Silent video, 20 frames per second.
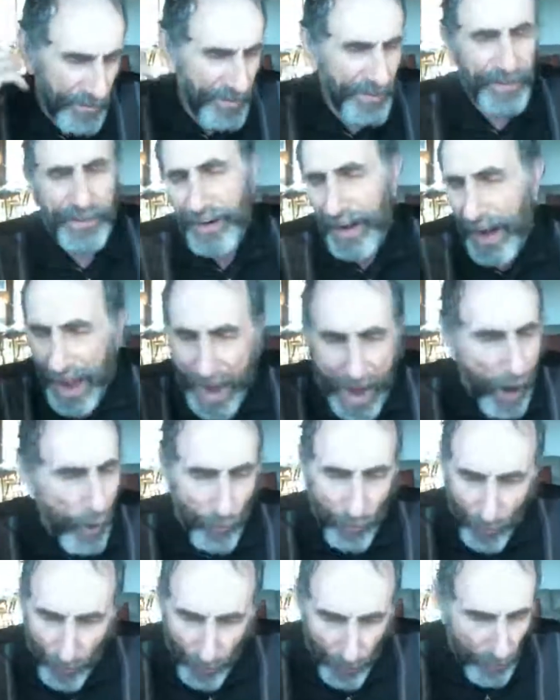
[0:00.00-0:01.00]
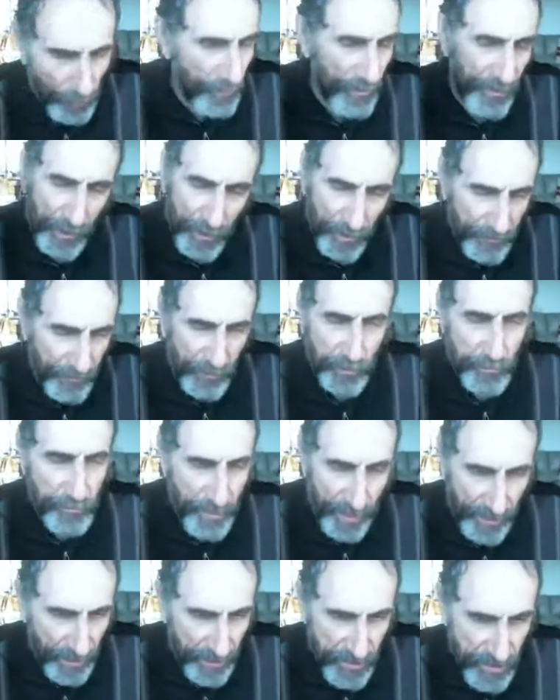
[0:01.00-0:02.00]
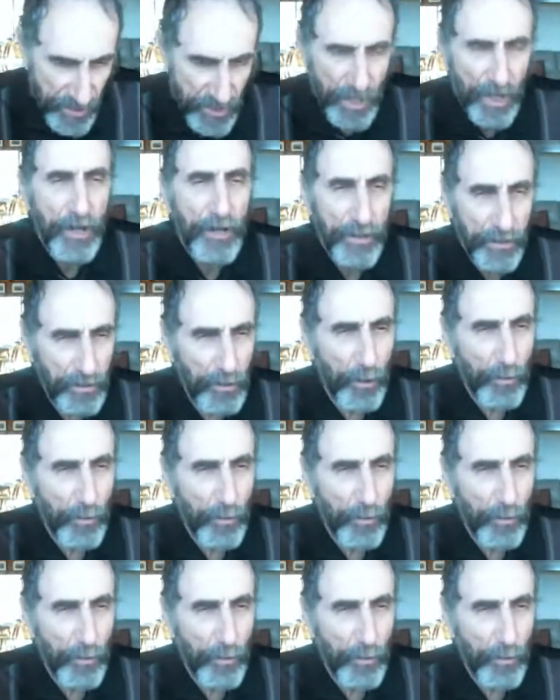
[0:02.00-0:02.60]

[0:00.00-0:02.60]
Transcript: Within an hour or within a few minutes,